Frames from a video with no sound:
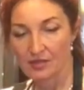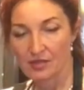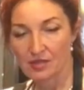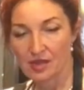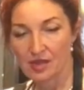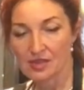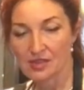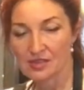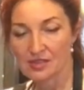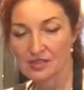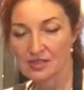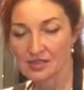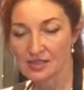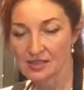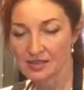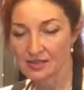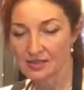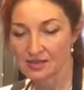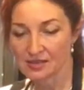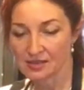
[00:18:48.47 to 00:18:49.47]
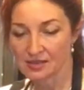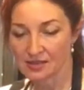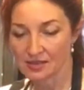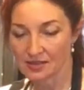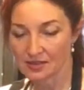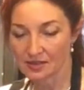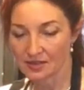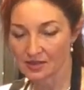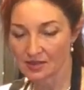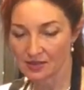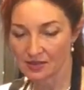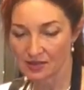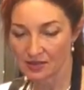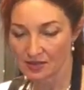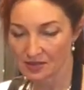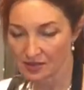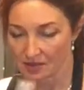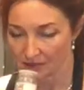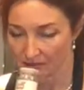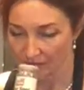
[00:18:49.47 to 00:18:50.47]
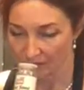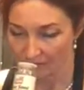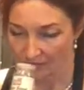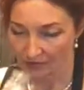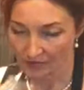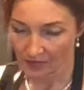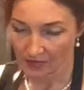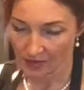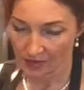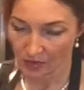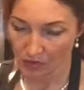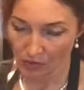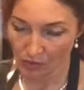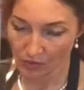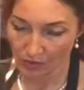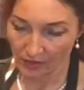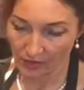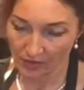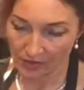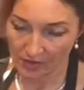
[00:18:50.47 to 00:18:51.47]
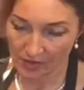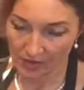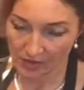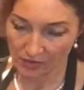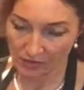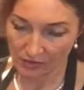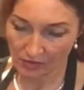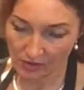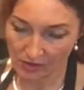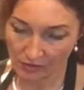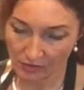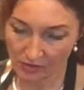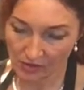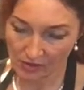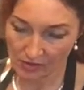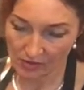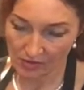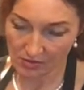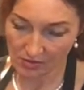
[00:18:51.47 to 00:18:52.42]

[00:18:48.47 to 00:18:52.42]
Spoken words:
Anise seeds. This, I'm gonna go with anise really well.